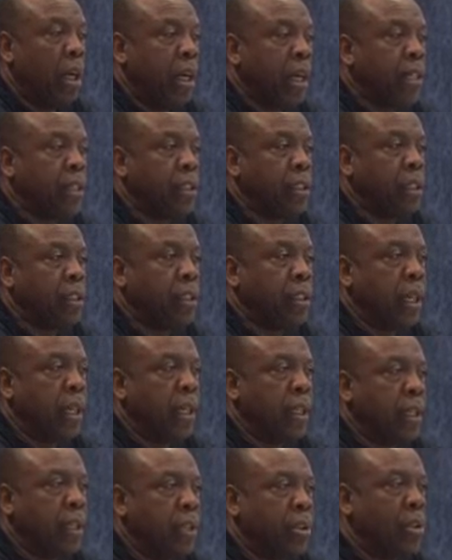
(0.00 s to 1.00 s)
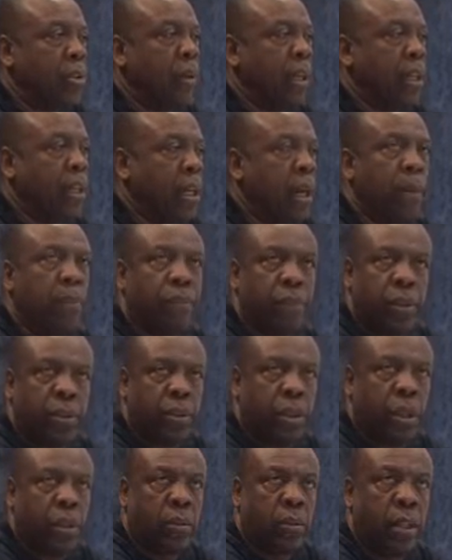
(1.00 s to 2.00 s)
he's just getting into a comfort
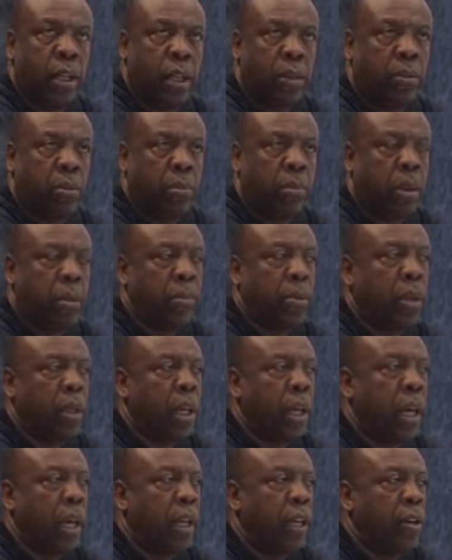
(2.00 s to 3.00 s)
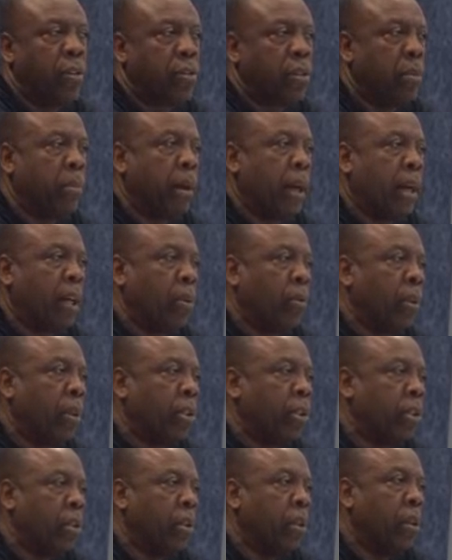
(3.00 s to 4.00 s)
zone. And remember, again, here's somebody that
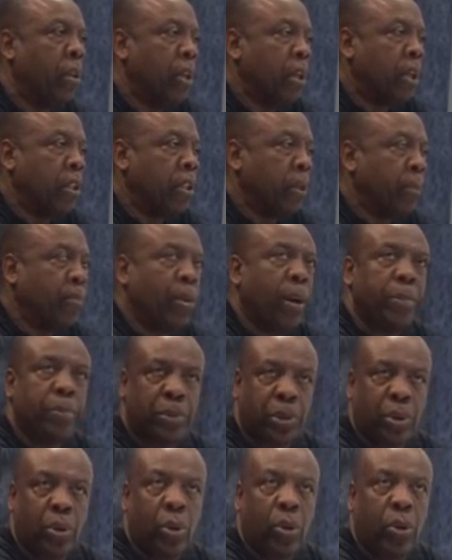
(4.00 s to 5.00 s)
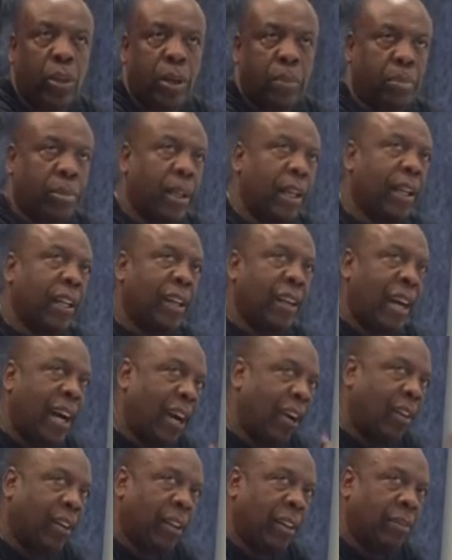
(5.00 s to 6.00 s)
went to prep school and played at a
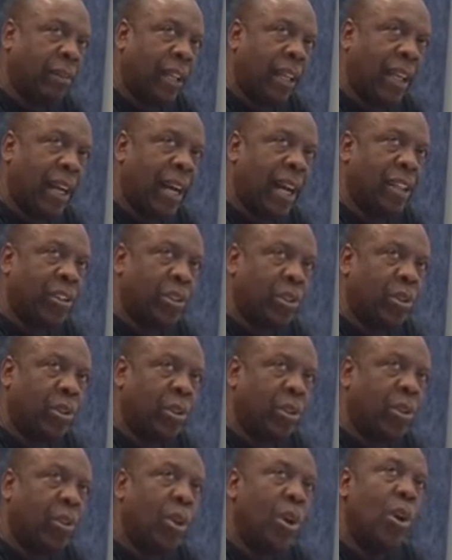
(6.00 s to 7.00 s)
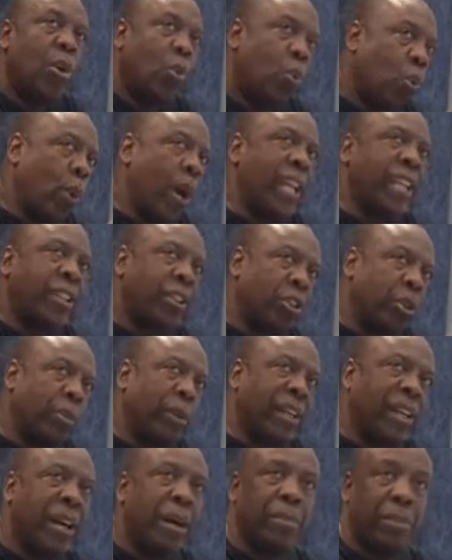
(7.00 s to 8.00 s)
higher level out of high school, waiting to
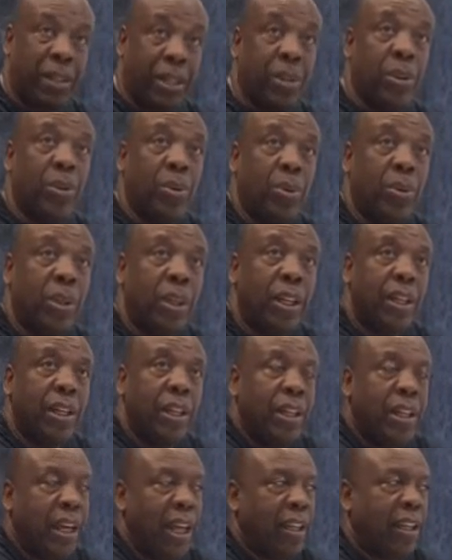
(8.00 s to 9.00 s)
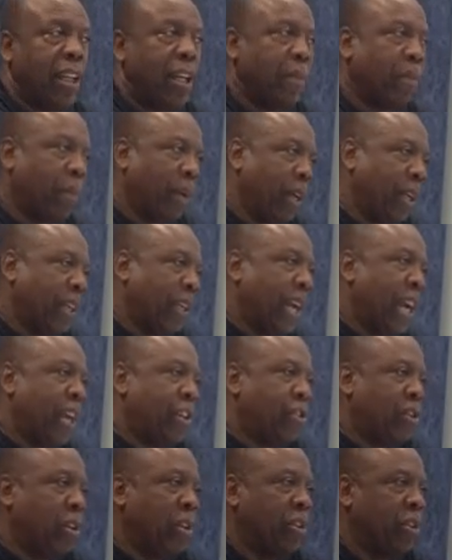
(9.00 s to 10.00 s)
become a Coug, and then he played
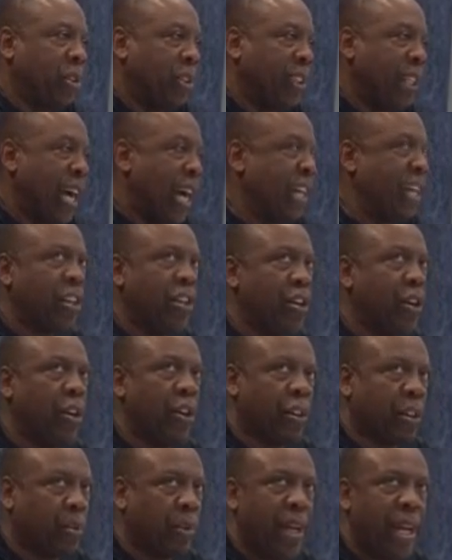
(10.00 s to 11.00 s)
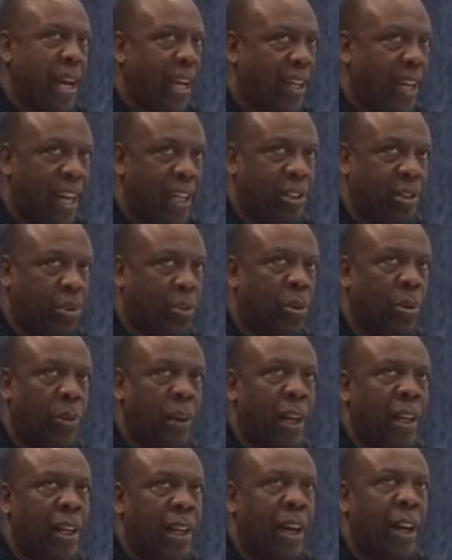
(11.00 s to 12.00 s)
last year. So he's kind of in year three out of high school
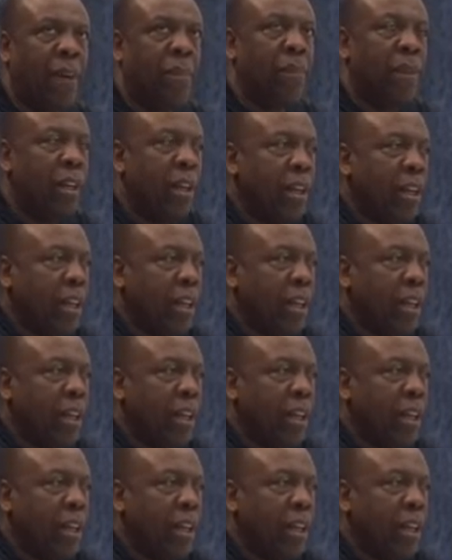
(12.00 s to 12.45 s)
right now,